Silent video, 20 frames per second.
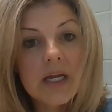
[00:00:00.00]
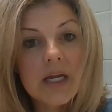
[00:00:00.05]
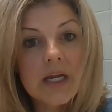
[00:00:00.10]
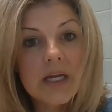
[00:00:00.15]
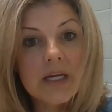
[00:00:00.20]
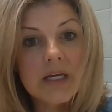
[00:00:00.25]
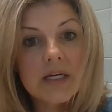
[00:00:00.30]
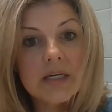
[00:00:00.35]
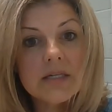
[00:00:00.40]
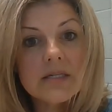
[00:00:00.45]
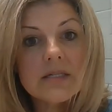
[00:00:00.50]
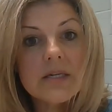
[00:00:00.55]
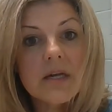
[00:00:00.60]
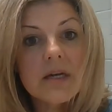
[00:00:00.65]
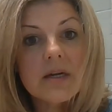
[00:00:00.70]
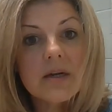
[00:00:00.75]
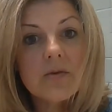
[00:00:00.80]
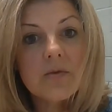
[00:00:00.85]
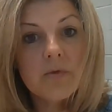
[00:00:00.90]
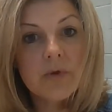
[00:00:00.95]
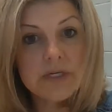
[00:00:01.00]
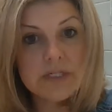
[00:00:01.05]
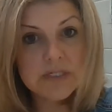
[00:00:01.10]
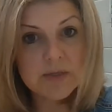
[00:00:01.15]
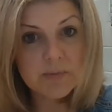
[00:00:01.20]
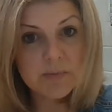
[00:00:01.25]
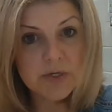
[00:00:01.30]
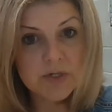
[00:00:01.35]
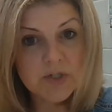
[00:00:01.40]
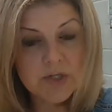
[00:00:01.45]
is
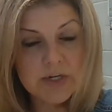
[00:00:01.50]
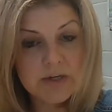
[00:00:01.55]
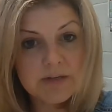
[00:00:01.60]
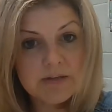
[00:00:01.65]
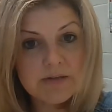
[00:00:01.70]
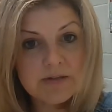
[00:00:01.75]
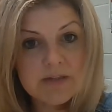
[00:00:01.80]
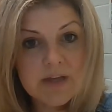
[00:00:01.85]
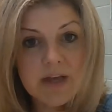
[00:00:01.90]
resubmissions.